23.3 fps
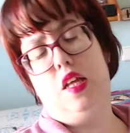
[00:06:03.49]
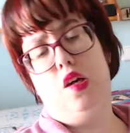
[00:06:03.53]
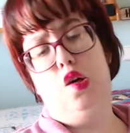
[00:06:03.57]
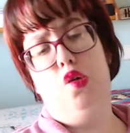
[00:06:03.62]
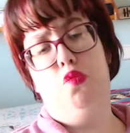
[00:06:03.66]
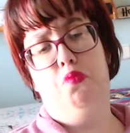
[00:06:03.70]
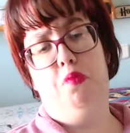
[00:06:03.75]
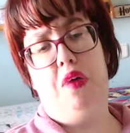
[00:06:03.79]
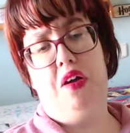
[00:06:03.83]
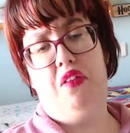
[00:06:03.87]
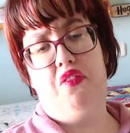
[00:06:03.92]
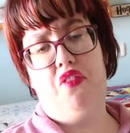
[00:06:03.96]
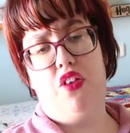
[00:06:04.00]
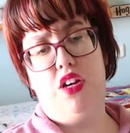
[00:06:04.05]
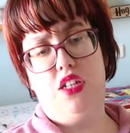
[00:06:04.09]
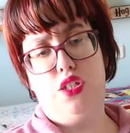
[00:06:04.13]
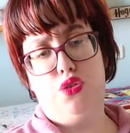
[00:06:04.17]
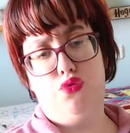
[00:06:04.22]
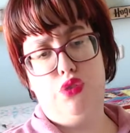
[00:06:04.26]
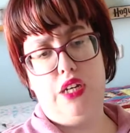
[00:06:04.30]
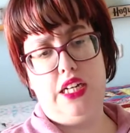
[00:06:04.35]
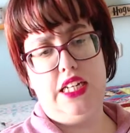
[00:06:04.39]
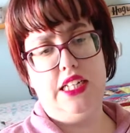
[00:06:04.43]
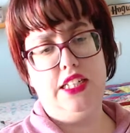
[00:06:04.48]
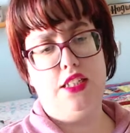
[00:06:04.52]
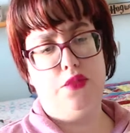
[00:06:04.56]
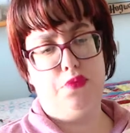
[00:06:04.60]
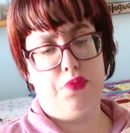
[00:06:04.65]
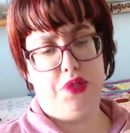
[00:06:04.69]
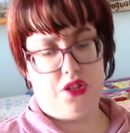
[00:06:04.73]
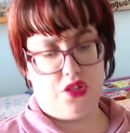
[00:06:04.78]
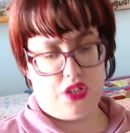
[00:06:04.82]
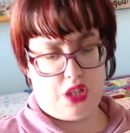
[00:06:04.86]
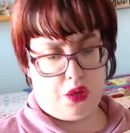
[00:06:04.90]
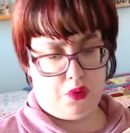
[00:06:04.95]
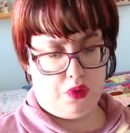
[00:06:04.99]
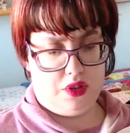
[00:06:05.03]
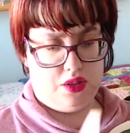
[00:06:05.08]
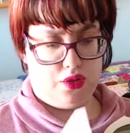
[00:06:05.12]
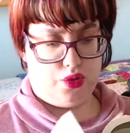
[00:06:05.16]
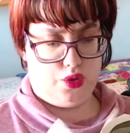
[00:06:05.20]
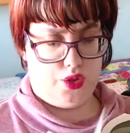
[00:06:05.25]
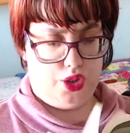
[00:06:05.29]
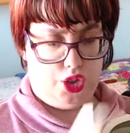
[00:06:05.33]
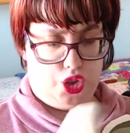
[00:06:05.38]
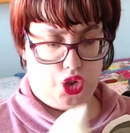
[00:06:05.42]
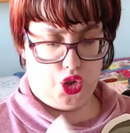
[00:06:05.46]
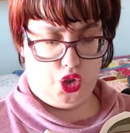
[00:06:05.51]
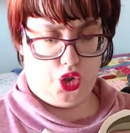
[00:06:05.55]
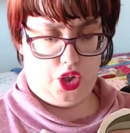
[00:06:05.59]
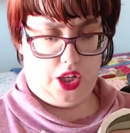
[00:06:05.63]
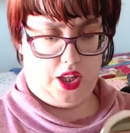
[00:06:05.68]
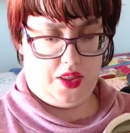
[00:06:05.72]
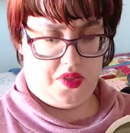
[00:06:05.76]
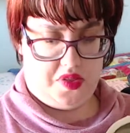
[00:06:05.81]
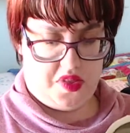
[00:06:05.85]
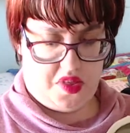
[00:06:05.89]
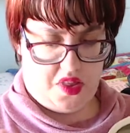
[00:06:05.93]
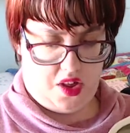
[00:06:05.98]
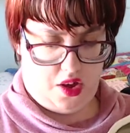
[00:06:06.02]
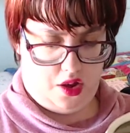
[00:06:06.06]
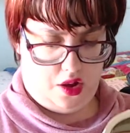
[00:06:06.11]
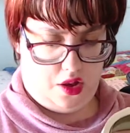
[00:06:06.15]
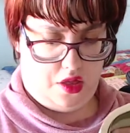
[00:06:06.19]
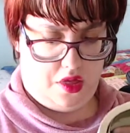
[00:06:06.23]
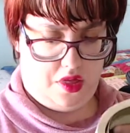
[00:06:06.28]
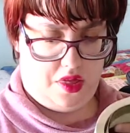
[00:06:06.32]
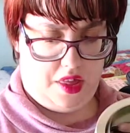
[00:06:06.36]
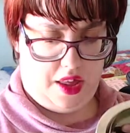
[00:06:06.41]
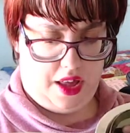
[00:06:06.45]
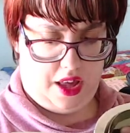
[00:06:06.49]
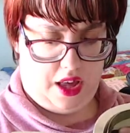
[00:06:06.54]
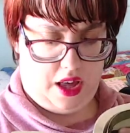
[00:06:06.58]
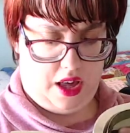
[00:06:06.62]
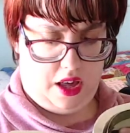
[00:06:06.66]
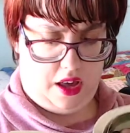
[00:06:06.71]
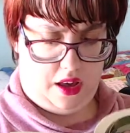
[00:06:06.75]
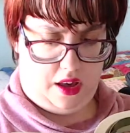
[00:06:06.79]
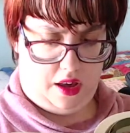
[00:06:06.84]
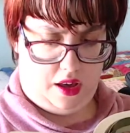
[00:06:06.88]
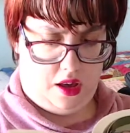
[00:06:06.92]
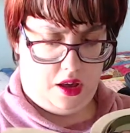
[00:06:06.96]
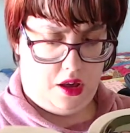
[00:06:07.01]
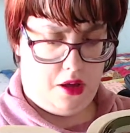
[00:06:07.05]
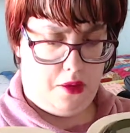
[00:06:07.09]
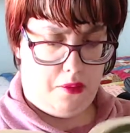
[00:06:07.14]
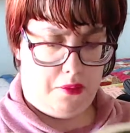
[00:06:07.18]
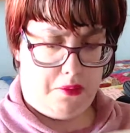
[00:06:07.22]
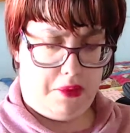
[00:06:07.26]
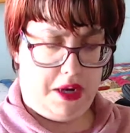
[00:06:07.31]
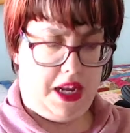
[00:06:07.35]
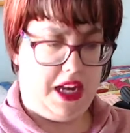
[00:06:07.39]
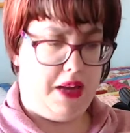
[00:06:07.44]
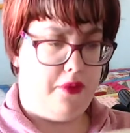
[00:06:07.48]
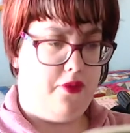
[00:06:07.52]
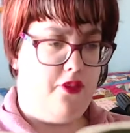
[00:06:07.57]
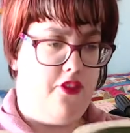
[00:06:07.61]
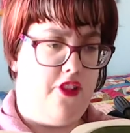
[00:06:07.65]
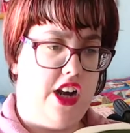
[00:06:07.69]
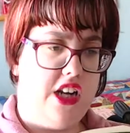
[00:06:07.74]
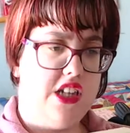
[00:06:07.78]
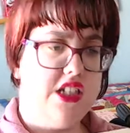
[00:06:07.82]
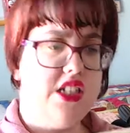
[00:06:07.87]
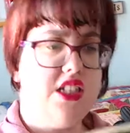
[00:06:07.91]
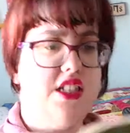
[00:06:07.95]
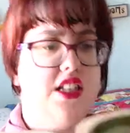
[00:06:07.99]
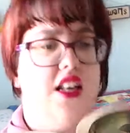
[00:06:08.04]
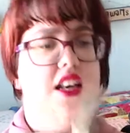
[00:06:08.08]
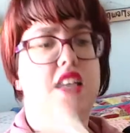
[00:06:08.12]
on my first read because I want to enjoy the play first,